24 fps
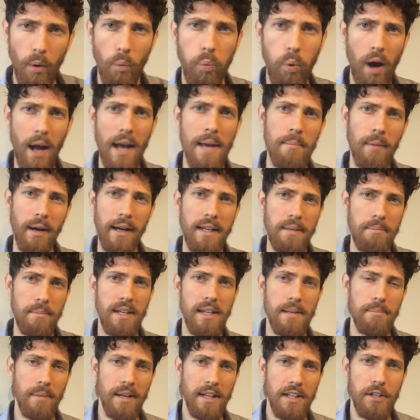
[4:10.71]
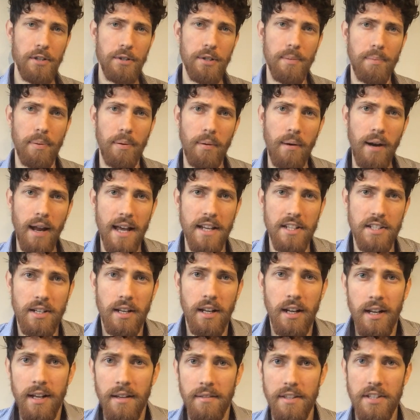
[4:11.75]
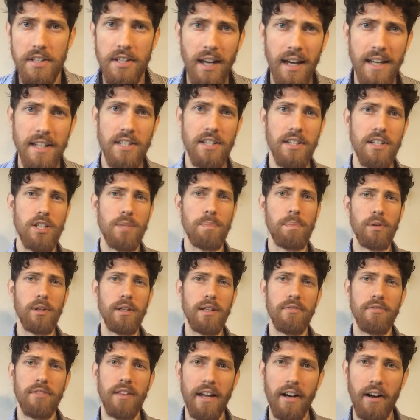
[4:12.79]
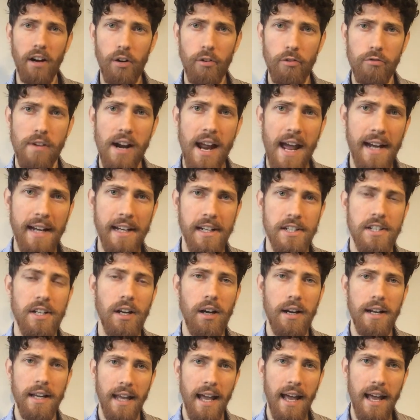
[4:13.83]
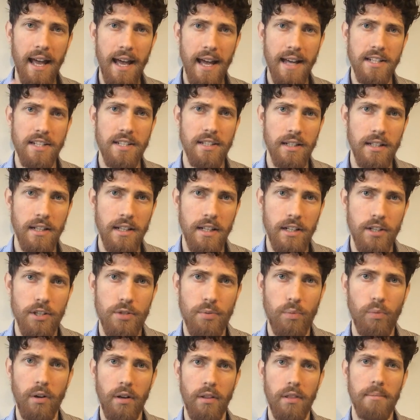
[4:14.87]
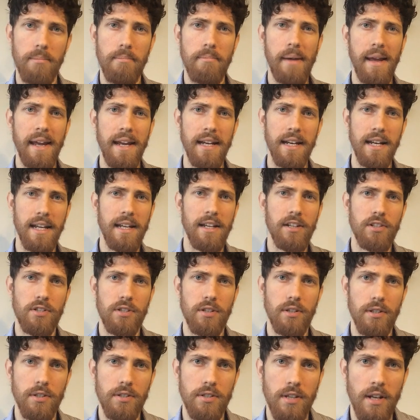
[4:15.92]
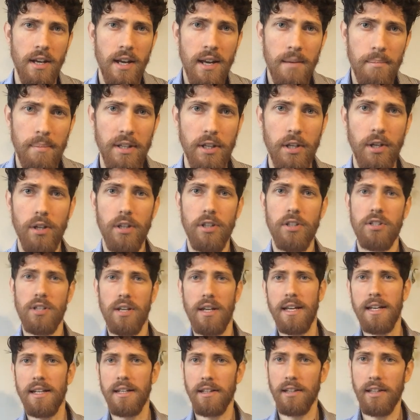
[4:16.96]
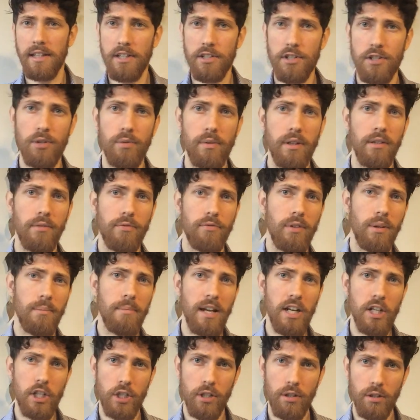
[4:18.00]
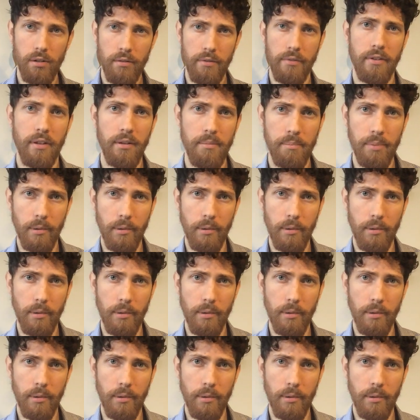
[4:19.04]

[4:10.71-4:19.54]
But why might meat make you depressed? The scientists believe that arachidonic acid is one of the main answers because it leads to inflammation of the